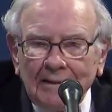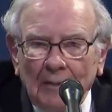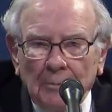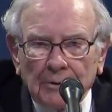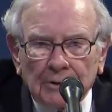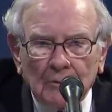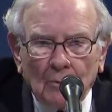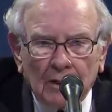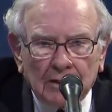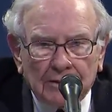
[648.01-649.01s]

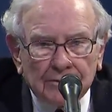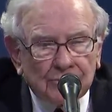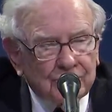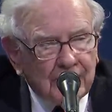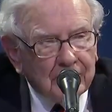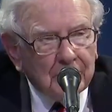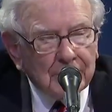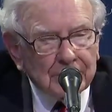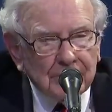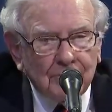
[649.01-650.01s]

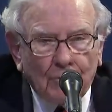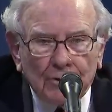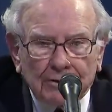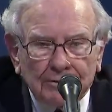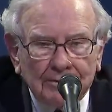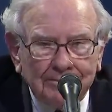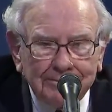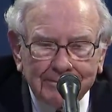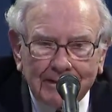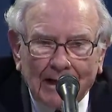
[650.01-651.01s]

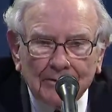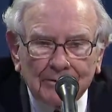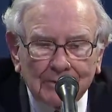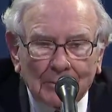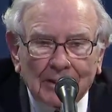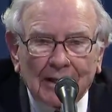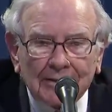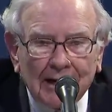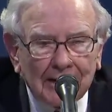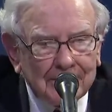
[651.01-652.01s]
$1,107,400,000 or something
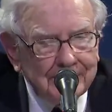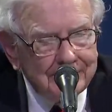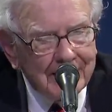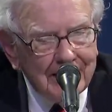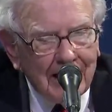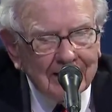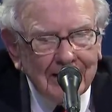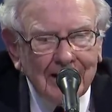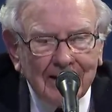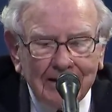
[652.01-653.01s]
like that. Or I
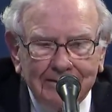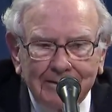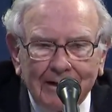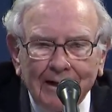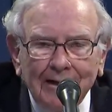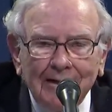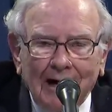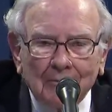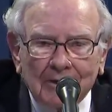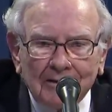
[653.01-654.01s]

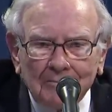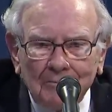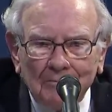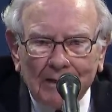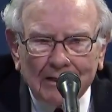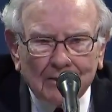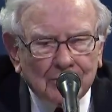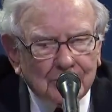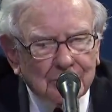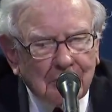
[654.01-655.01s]
would have made it
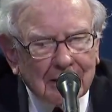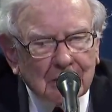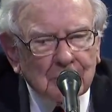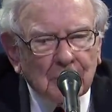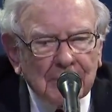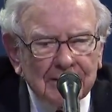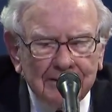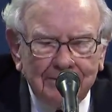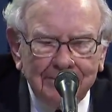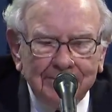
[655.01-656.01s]
look respectable. But
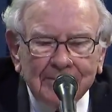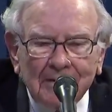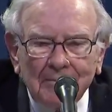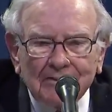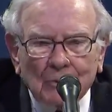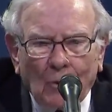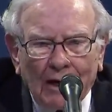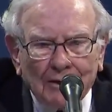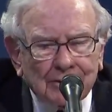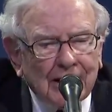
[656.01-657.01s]
it's a
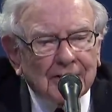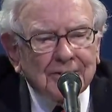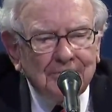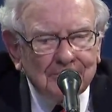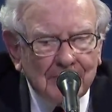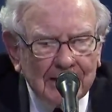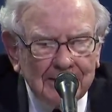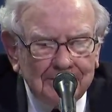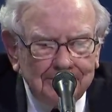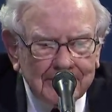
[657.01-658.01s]
wild guess. But
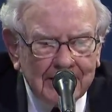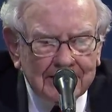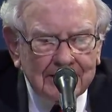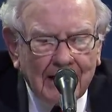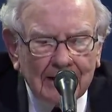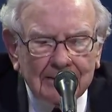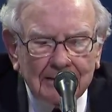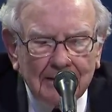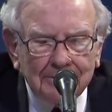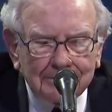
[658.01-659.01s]
it's not
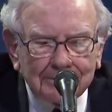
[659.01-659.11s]
a